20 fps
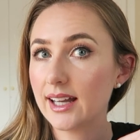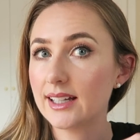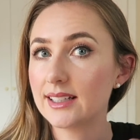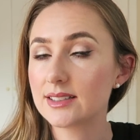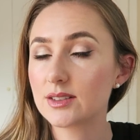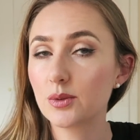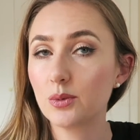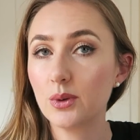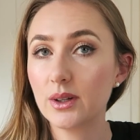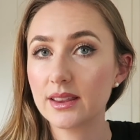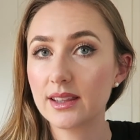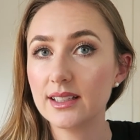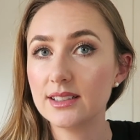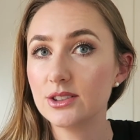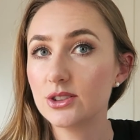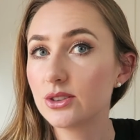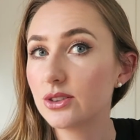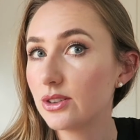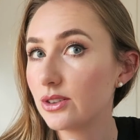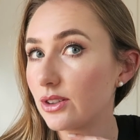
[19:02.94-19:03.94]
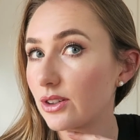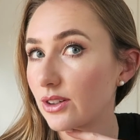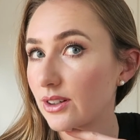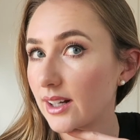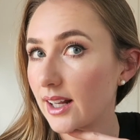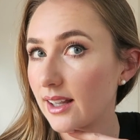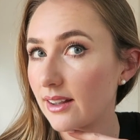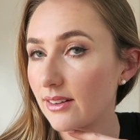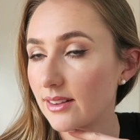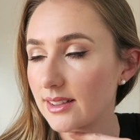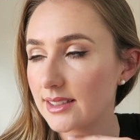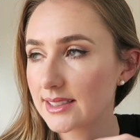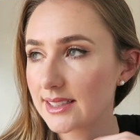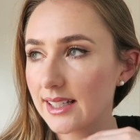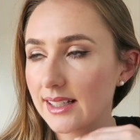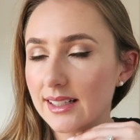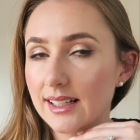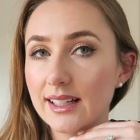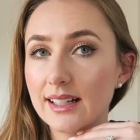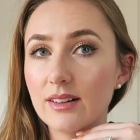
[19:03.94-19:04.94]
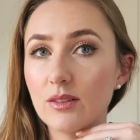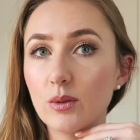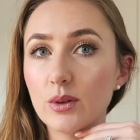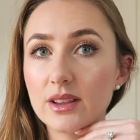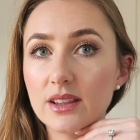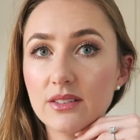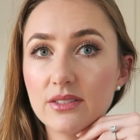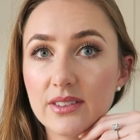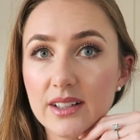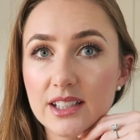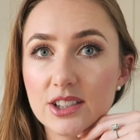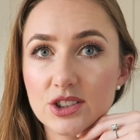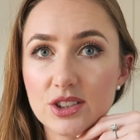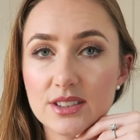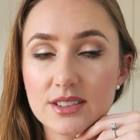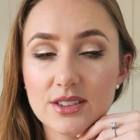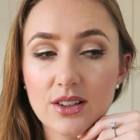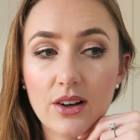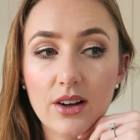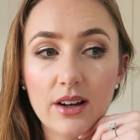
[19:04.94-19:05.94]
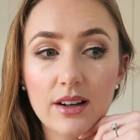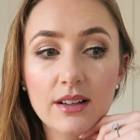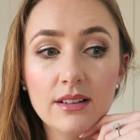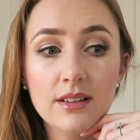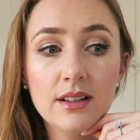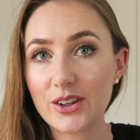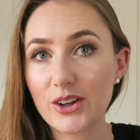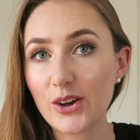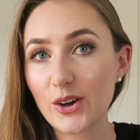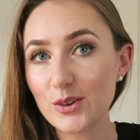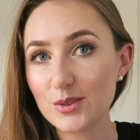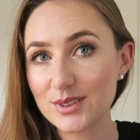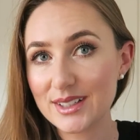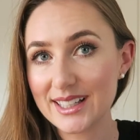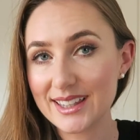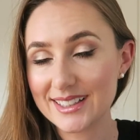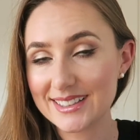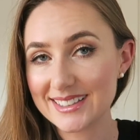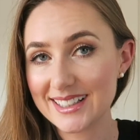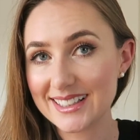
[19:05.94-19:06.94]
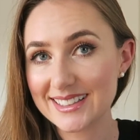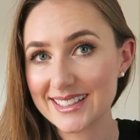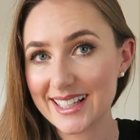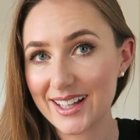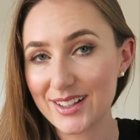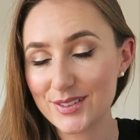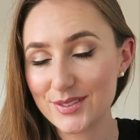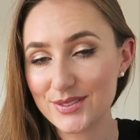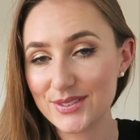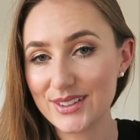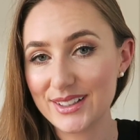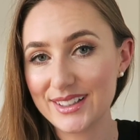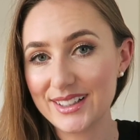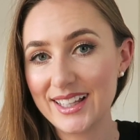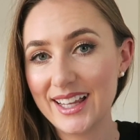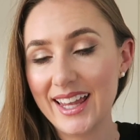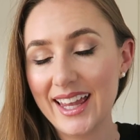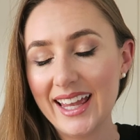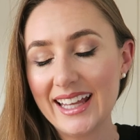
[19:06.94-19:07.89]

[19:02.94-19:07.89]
at what they do look like on the skin and what the finishes are. Hopefully this is helpful.